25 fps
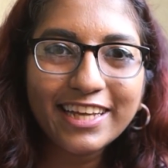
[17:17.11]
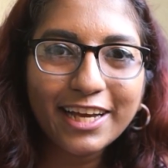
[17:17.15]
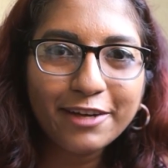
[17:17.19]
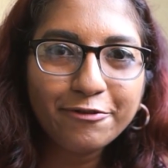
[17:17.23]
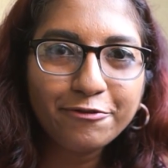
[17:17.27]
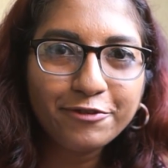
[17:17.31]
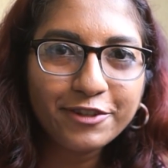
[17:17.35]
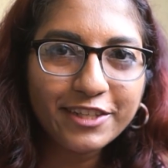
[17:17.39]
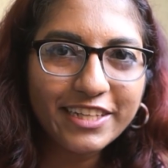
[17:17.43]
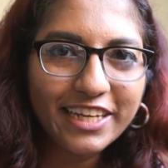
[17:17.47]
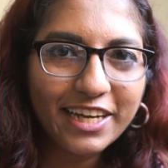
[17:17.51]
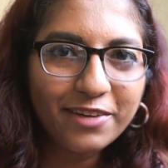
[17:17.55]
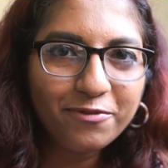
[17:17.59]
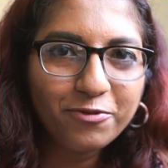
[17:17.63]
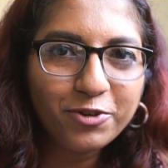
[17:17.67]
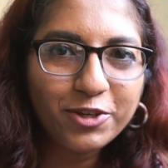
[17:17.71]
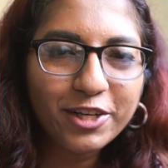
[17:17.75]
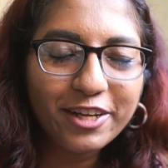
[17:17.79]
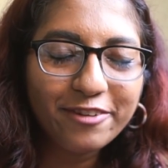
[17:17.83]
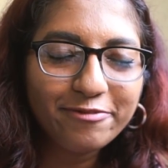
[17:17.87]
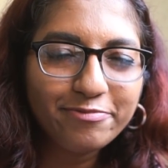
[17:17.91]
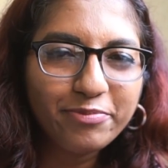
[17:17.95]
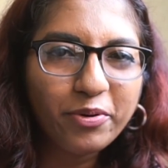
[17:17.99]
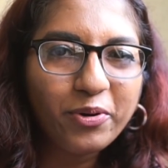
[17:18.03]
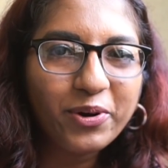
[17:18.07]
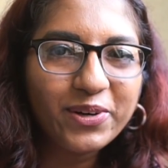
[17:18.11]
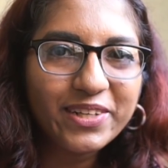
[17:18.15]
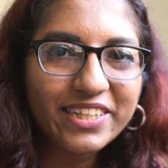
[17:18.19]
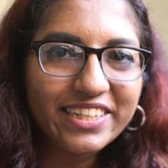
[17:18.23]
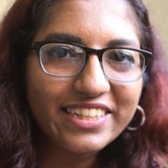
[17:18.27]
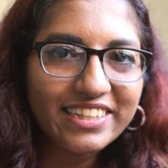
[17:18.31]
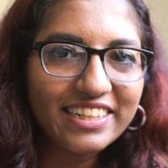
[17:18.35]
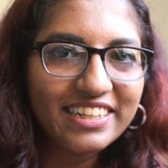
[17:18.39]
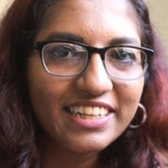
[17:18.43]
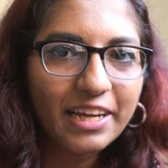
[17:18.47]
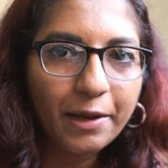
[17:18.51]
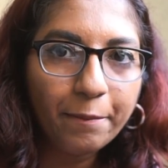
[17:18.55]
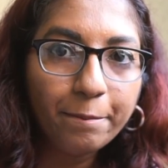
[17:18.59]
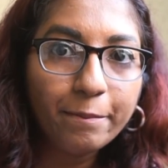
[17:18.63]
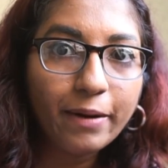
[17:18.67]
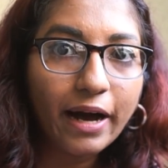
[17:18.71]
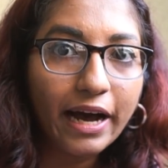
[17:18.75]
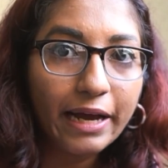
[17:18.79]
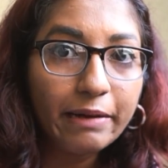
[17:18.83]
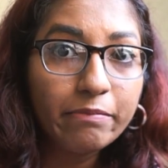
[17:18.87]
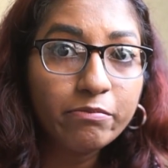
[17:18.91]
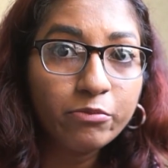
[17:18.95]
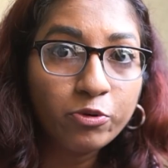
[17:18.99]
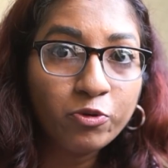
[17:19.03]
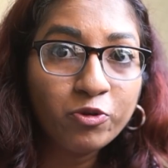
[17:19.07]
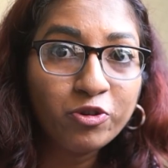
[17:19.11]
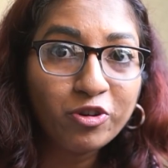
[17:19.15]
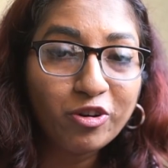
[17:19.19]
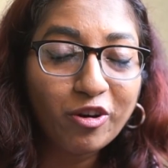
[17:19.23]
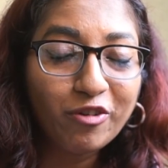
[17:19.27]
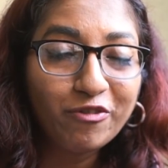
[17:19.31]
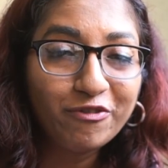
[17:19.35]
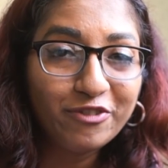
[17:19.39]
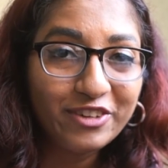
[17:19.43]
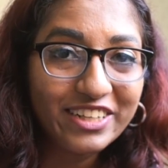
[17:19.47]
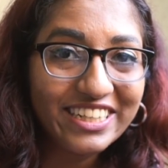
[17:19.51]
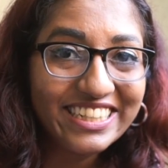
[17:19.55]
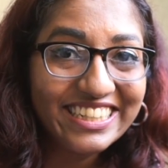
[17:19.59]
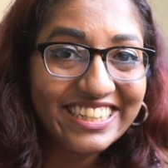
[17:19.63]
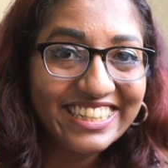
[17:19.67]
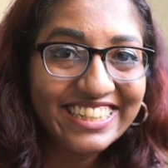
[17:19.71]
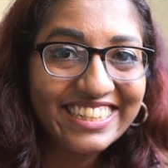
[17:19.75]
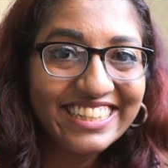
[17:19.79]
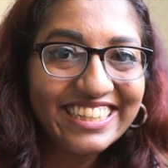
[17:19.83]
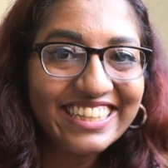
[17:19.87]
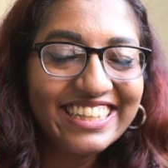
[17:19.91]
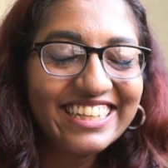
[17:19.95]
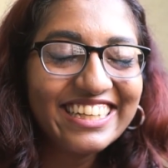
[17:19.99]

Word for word: I forget what I bought and then I buy more of it.